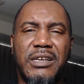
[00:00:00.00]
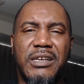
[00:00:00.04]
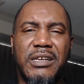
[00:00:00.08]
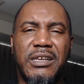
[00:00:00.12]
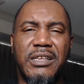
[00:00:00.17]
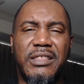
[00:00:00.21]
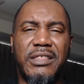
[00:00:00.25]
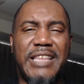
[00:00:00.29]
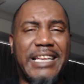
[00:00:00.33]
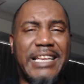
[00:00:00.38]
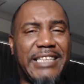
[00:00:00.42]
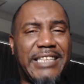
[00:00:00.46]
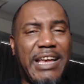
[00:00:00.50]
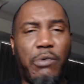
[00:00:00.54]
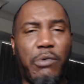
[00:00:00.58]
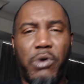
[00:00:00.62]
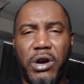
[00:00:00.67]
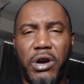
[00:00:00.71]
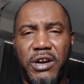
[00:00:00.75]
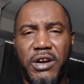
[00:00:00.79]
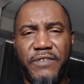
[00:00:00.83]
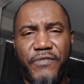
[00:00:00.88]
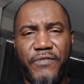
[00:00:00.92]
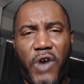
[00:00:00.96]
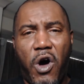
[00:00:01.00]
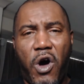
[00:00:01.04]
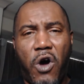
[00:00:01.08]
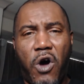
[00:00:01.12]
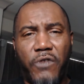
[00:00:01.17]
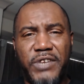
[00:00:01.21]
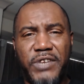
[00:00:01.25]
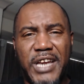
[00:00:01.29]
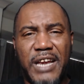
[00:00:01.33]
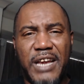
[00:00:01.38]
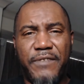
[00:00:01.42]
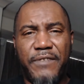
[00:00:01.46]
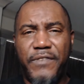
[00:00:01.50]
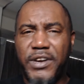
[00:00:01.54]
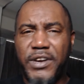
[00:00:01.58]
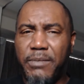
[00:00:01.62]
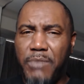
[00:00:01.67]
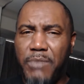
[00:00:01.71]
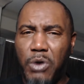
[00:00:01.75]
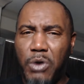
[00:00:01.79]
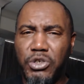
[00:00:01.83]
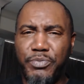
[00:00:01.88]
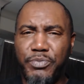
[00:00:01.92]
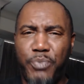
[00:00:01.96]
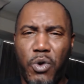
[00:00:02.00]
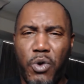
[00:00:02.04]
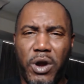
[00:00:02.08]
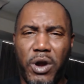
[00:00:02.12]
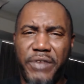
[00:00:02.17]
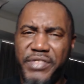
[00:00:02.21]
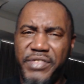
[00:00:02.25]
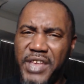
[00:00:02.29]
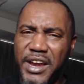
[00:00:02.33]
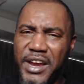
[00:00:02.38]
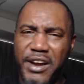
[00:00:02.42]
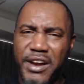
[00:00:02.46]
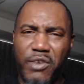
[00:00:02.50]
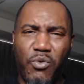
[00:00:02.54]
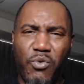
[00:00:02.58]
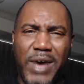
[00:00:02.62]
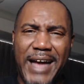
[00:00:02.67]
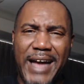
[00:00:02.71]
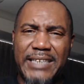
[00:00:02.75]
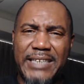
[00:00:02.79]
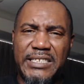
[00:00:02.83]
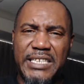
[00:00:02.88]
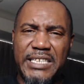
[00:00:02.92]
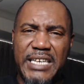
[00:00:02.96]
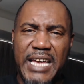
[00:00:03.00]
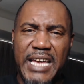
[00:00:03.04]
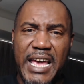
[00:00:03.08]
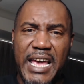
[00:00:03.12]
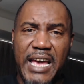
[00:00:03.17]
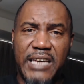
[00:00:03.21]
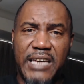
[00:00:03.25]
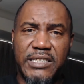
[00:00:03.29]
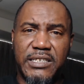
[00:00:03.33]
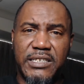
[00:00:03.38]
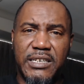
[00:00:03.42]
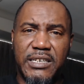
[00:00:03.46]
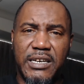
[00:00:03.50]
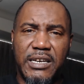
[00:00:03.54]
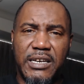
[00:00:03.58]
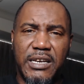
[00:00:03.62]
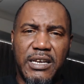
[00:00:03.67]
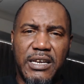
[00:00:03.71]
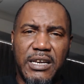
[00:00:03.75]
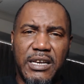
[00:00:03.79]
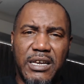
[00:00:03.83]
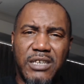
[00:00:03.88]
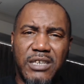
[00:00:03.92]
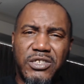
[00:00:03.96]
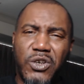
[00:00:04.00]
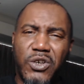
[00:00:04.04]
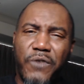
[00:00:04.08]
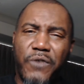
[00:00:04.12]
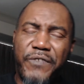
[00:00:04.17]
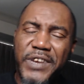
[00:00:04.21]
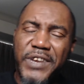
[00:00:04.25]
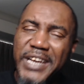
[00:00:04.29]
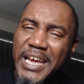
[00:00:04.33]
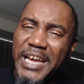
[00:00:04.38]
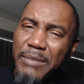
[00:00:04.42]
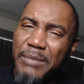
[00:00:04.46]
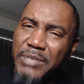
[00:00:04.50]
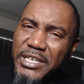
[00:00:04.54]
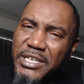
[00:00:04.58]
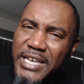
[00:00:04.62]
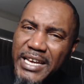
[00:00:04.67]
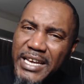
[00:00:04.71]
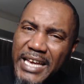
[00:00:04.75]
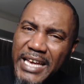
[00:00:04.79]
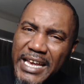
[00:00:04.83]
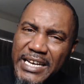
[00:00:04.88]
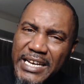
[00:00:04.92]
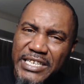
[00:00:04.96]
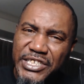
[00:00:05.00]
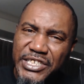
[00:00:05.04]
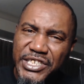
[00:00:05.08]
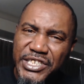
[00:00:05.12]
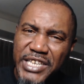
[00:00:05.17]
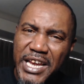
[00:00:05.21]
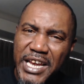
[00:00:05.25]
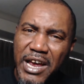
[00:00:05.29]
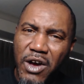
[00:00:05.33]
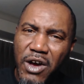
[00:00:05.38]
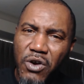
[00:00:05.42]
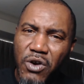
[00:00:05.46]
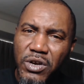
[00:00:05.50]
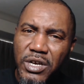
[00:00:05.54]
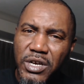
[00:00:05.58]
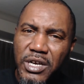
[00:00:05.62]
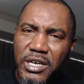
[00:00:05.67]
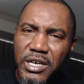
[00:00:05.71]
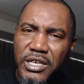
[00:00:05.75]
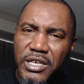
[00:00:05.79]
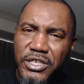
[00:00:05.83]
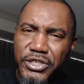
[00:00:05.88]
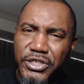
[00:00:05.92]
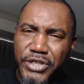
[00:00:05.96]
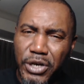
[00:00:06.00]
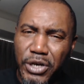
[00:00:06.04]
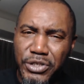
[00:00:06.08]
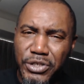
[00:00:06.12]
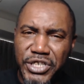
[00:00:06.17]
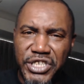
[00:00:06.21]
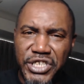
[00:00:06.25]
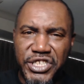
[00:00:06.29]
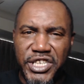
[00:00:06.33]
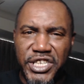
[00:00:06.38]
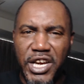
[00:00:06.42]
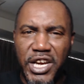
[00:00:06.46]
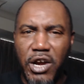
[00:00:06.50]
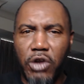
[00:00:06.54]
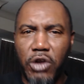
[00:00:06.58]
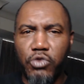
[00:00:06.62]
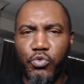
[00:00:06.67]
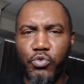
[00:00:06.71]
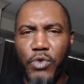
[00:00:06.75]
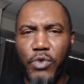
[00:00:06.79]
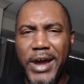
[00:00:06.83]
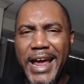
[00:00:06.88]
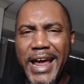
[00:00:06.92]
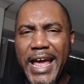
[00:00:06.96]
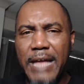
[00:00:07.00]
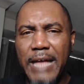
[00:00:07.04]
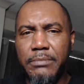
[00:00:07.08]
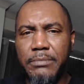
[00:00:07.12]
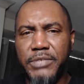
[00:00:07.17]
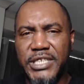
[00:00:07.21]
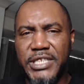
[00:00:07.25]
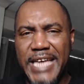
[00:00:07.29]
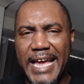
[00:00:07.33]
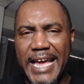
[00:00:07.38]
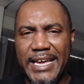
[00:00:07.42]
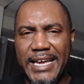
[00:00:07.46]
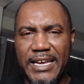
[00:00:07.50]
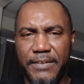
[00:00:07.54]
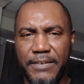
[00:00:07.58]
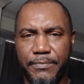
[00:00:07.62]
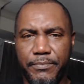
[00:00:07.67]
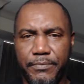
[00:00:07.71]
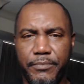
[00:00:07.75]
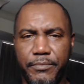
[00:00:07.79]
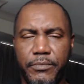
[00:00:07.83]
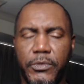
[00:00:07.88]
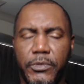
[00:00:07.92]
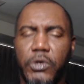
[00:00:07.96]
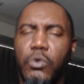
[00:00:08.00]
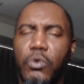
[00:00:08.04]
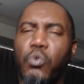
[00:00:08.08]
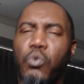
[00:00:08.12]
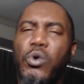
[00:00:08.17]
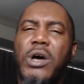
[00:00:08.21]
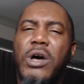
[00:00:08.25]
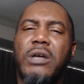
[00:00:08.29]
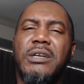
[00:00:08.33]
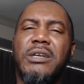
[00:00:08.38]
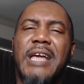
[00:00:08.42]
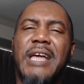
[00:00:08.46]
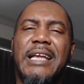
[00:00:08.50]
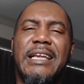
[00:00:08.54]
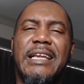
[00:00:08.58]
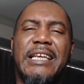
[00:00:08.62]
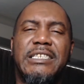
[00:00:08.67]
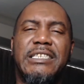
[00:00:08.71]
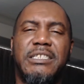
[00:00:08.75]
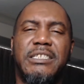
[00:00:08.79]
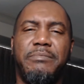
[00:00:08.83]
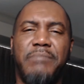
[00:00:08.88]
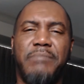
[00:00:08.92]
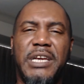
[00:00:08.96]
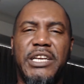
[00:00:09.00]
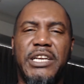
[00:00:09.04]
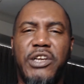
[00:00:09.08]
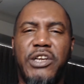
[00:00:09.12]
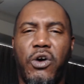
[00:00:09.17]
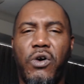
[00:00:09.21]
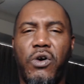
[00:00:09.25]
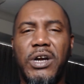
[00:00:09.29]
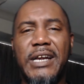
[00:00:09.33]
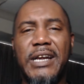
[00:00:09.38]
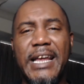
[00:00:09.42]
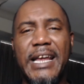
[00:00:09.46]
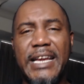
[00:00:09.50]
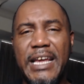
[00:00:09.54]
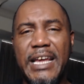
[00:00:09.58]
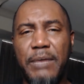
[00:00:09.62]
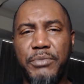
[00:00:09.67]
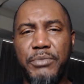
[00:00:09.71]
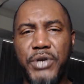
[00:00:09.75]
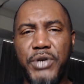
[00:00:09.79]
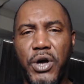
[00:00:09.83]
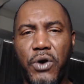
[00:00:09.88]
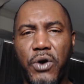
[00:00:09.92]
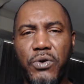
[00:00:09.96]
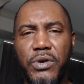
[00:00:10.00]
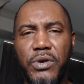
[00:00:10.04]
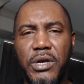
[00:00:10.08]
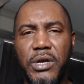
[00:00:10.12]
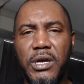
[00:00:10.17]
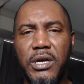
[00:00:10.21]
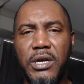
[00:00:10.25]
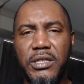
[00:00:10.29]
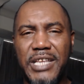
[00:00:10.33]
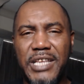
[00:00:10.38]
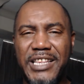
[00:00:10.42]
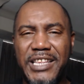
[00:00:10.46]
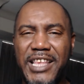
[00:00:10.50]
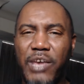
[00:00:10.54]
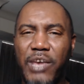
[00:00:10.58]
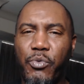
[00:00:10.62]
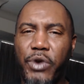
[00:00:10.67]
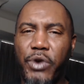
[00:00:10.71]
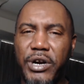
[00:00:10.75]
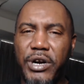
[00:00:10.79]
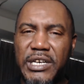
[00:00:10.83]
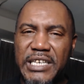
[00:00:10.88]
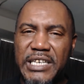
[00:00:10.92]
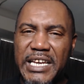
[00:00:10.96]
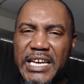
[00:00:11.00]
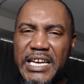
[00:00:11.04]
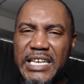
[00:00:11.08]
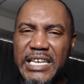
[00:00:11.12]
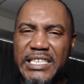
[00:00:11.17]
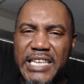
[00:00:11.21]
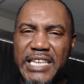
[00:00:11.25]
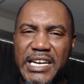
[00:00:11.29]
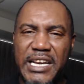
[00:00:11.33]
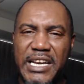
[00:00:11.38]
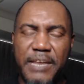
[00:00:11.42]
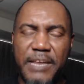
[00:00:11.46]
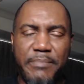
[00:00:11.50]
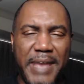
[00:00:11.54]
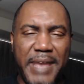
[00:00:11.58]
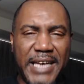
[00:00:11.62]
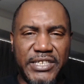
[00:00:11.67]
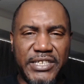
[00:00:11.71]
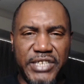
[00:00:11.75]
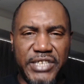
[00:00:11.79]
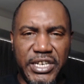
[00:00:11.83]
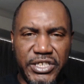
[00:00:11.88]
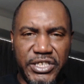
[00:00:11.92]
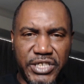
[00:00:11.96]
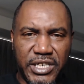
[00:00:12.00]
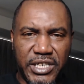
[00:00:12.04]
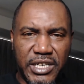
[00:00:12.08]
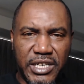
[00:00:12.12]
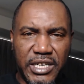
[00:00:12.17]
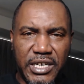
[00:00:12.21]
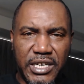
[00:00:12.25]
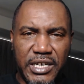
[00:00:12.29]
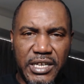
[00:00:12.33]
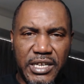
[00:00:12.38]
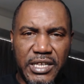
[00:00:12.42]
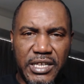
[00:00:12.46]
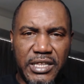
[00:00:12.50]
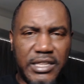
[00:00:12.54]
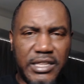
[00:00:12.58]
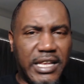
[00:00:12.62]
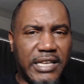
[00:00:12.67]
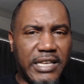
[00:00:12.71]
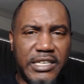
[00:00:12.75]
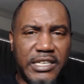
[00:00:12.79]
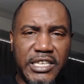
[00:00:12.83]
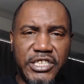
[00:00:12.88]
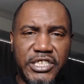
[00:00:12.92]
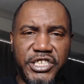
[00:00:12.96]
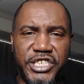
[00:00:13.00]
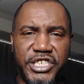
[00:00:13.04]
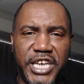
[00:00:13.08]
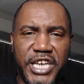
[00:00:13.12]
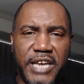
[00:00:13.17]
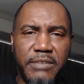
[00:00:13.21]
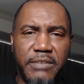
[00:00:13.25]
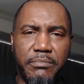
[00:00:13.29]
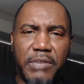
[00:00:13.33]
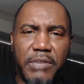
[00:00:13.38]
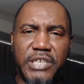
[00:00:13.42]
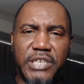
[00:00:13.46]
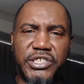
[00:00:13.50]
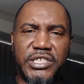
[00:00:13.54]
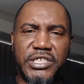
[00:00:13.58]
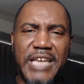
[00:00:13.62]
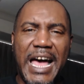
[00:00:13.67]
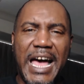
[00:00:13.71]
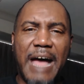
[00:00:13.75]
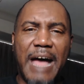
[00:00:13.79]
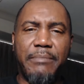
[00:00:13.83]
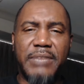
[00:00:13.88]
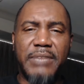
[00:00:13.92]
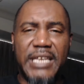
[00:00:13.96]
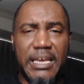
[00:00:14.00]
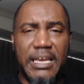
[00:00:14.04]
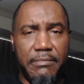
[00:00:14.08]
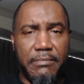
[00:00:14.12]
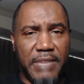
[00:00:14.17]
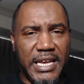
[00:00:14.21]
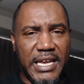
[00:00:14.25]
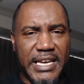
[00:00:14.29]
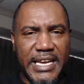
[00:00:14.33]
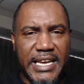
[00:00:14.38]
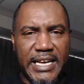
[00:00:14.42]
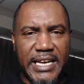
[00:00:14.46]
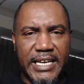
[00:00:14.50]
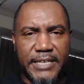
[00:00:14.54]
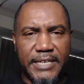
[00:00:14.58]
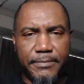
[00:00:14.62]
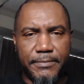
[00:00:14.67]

that they were involved in for the most part there in YTS. So for them to hit his cell, search his cell, and ransack it, well, that lets me know and let him know that they were indeed sending a message that this shit must stop immediately.